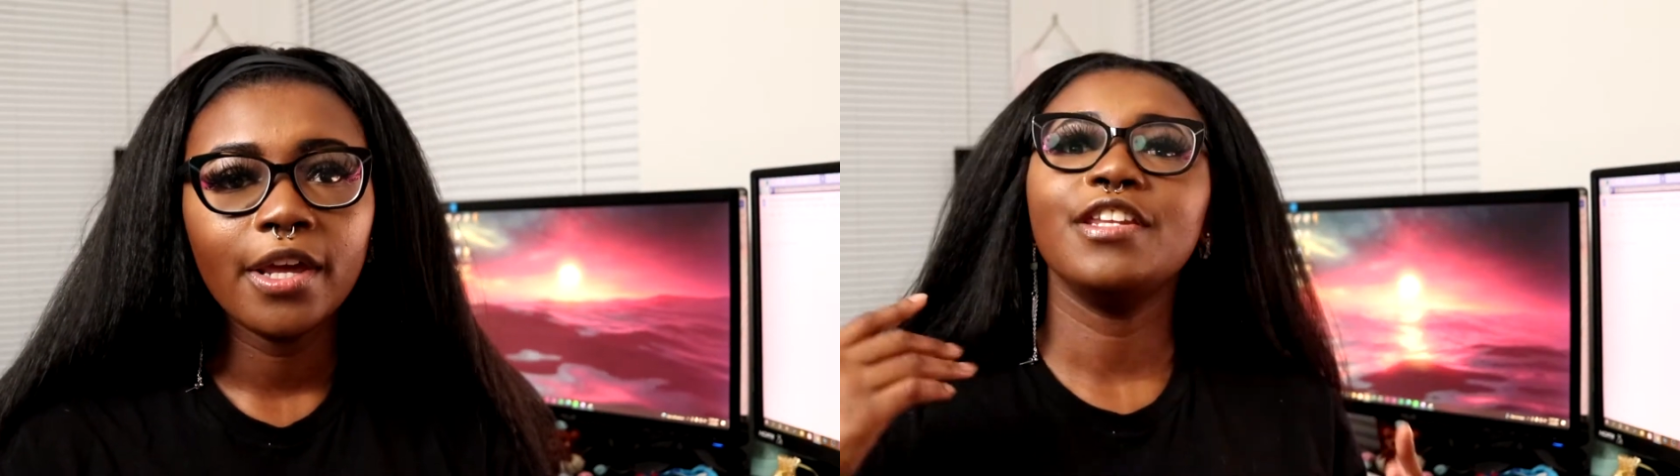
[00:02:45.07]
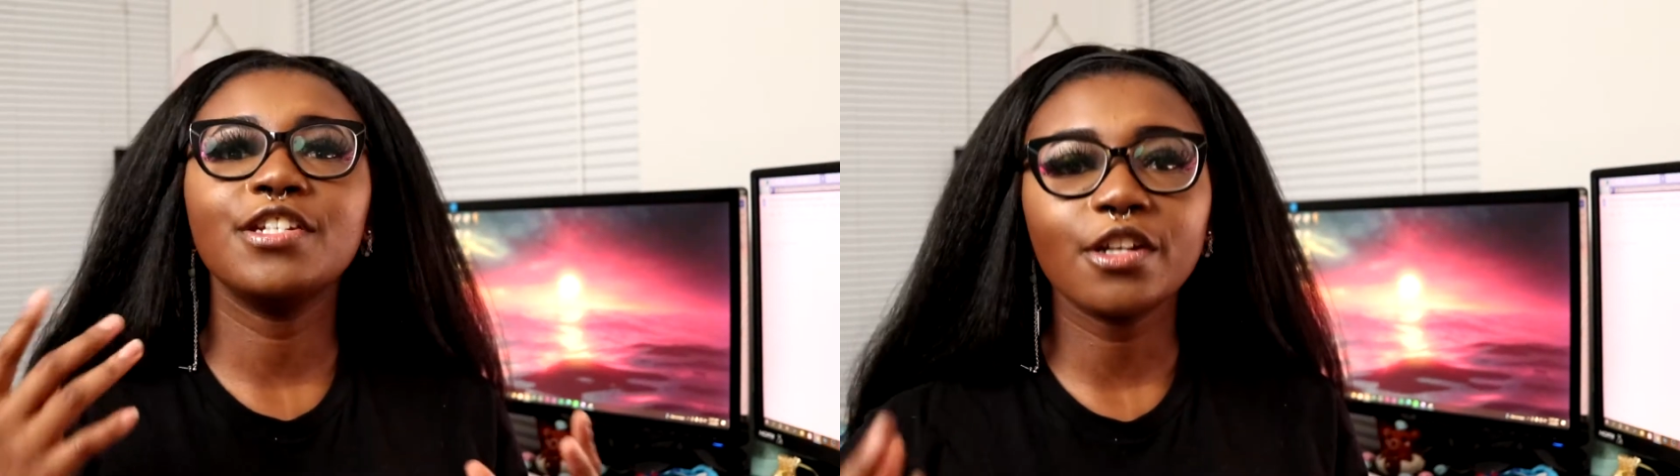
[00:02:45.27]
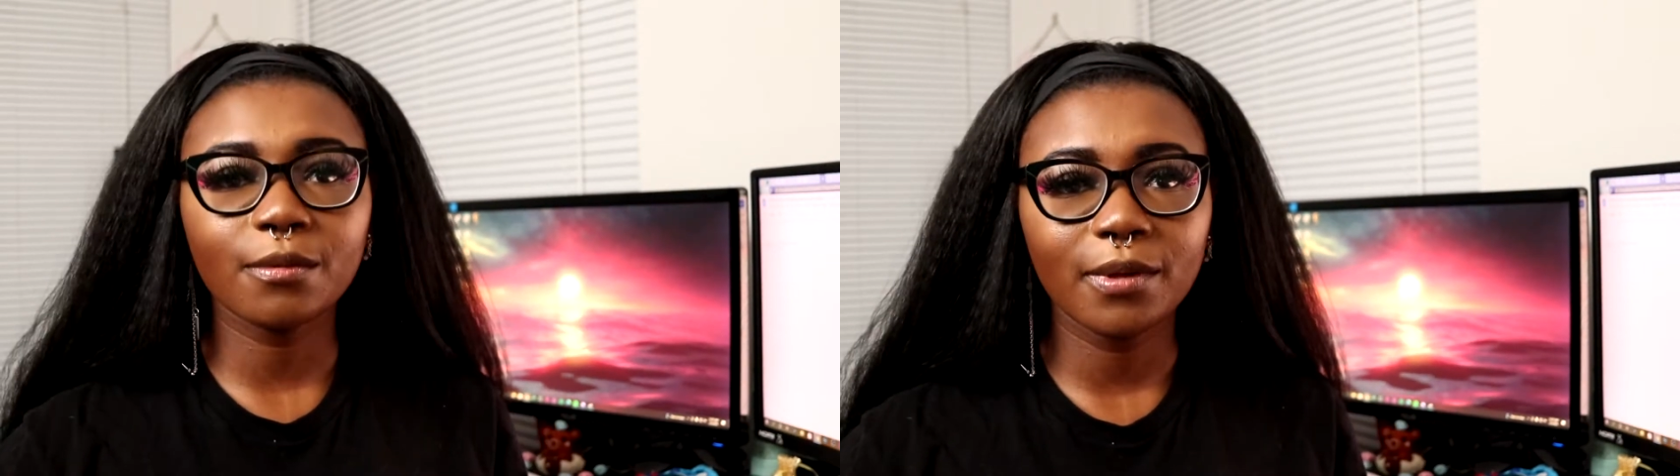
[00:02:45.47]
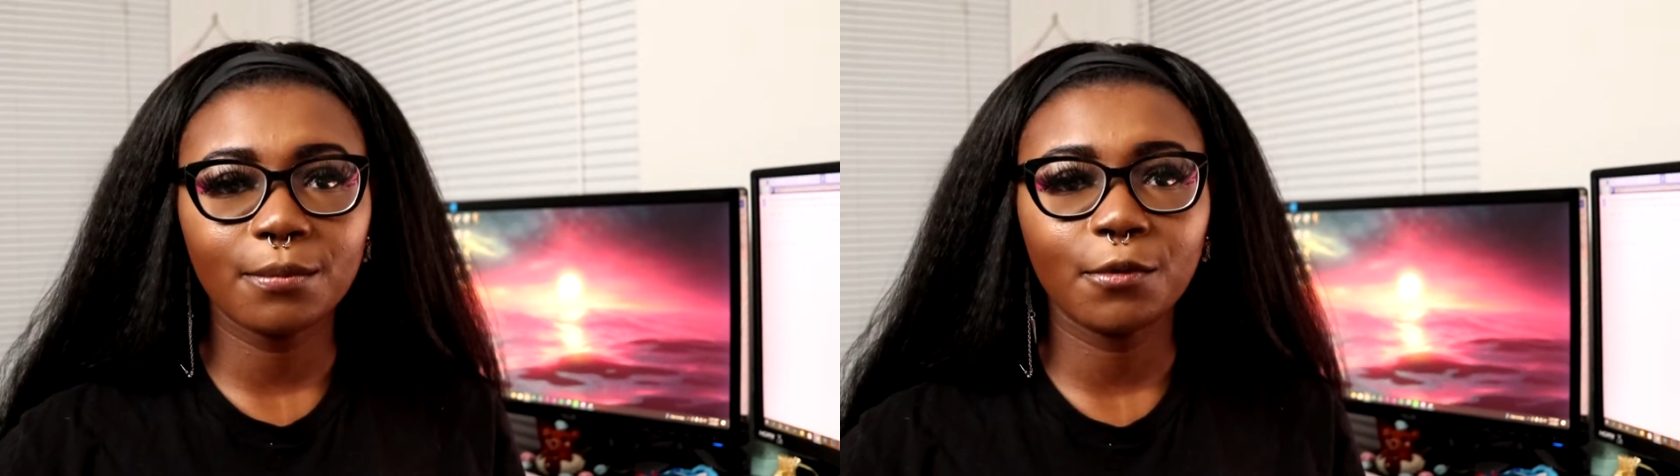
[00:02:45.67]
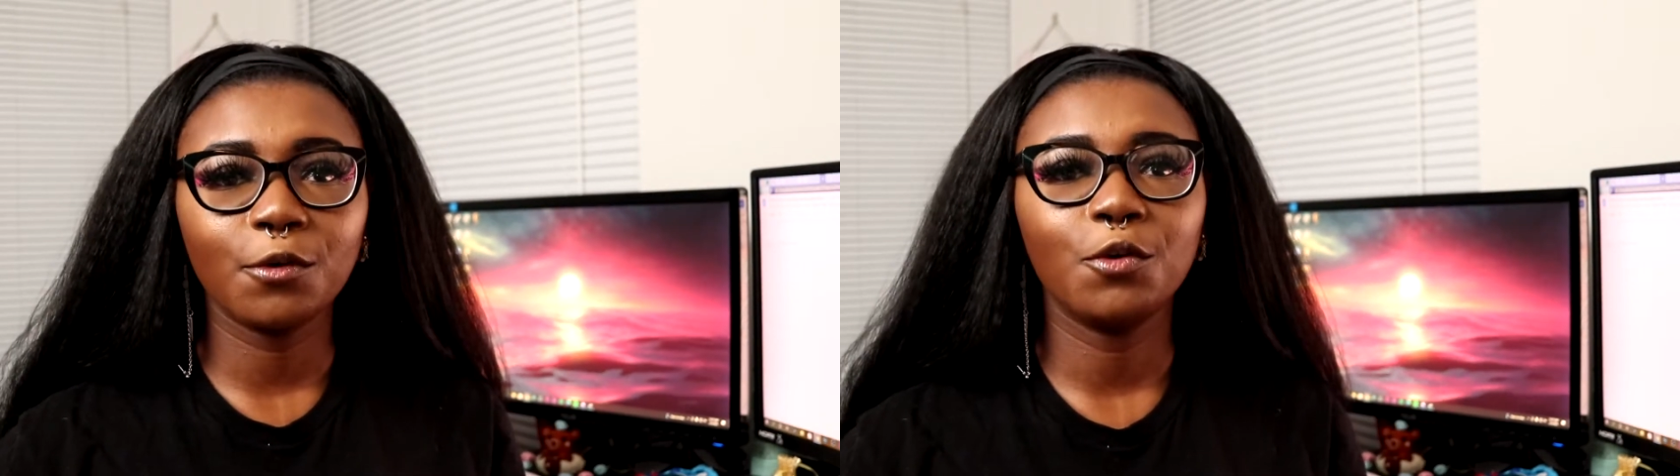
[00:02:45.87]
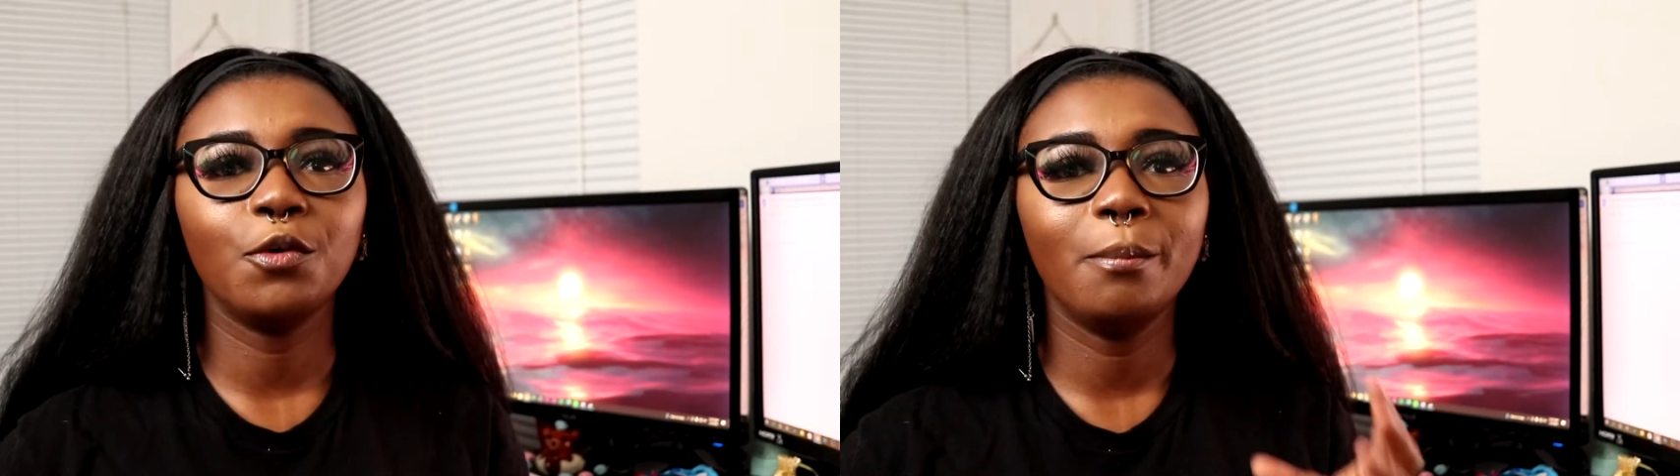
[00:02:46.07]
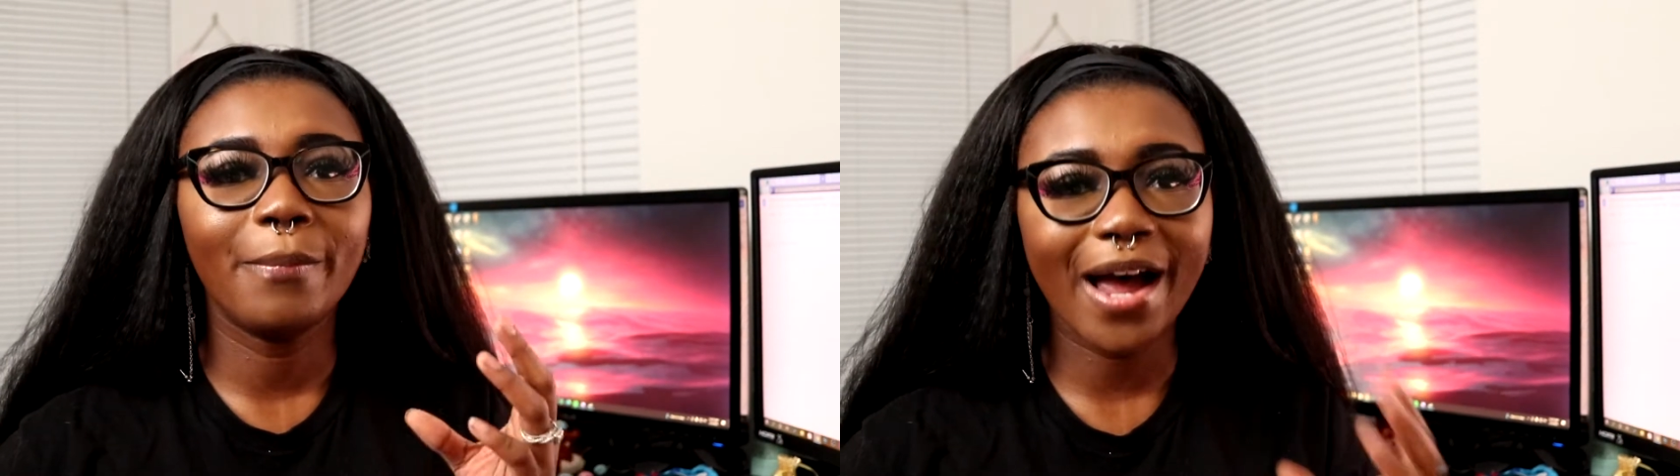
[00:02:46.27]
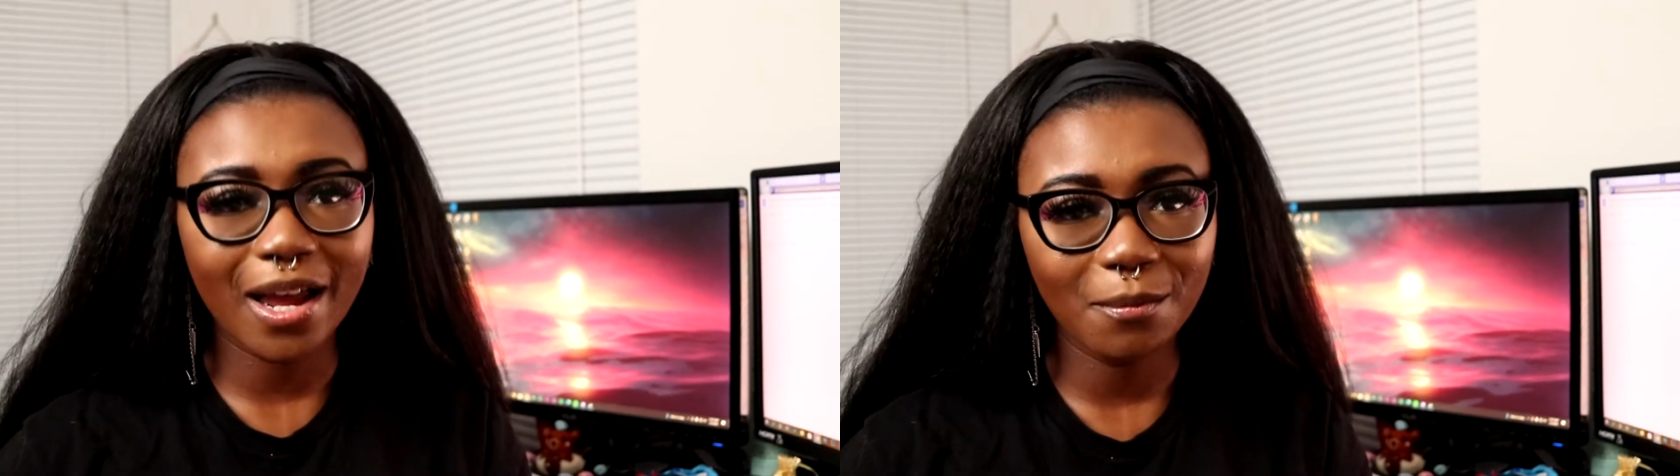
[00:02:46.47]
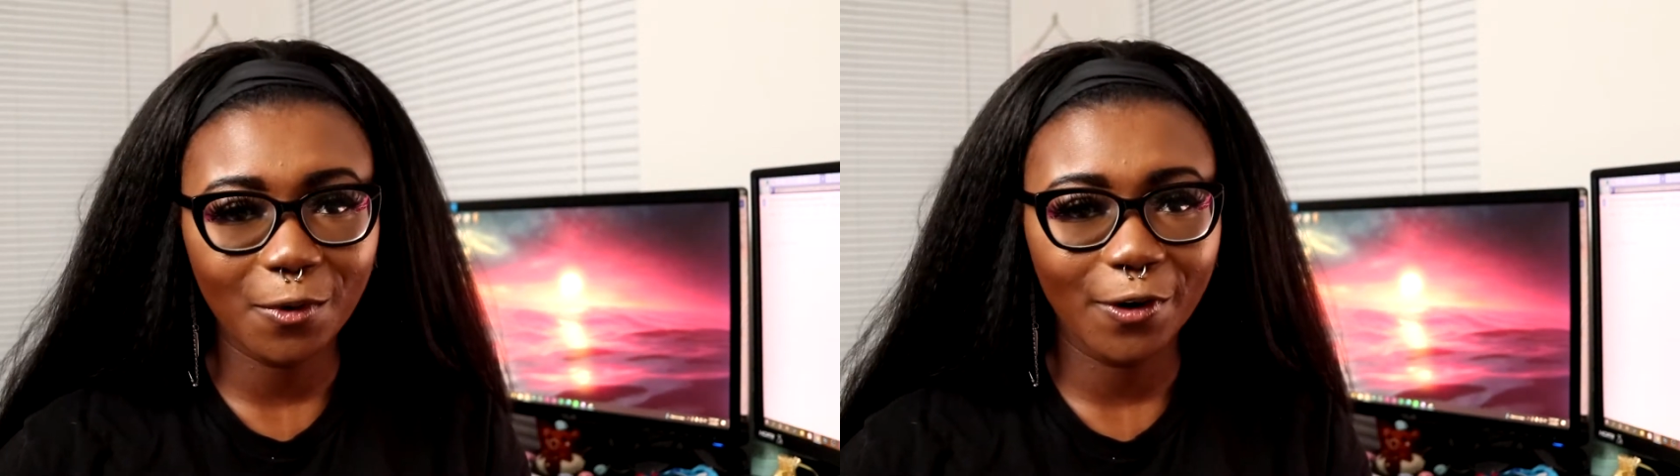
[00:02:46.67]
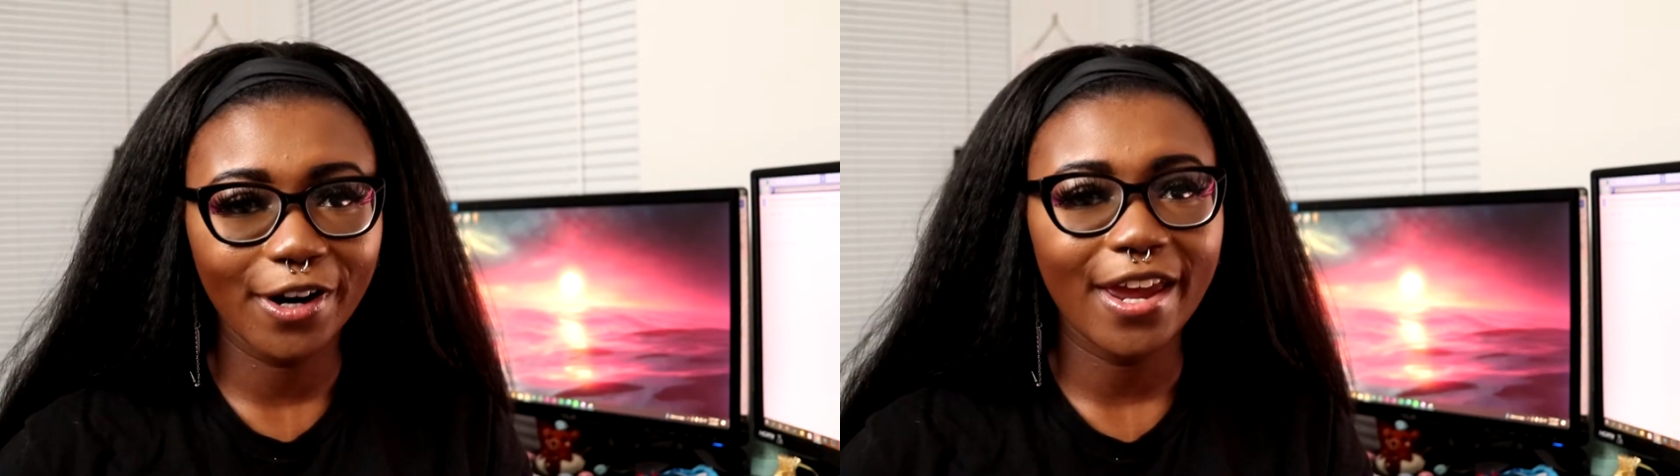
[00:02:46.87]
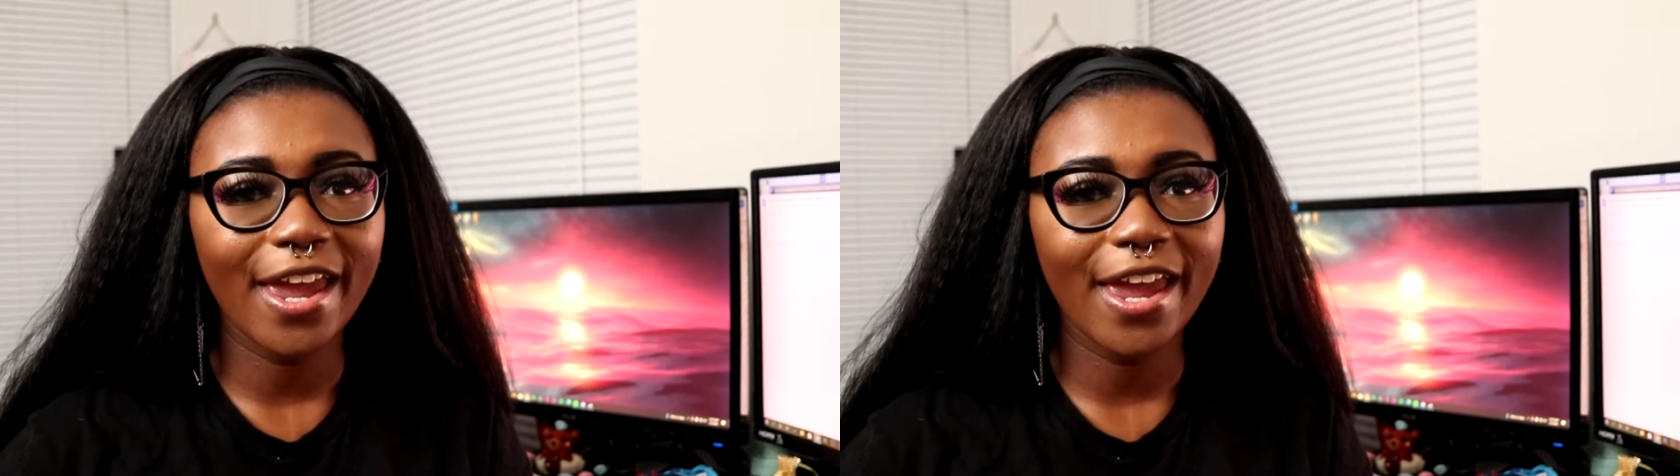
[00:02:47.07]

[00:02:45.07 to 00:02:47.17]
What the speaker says: These are the people who buy more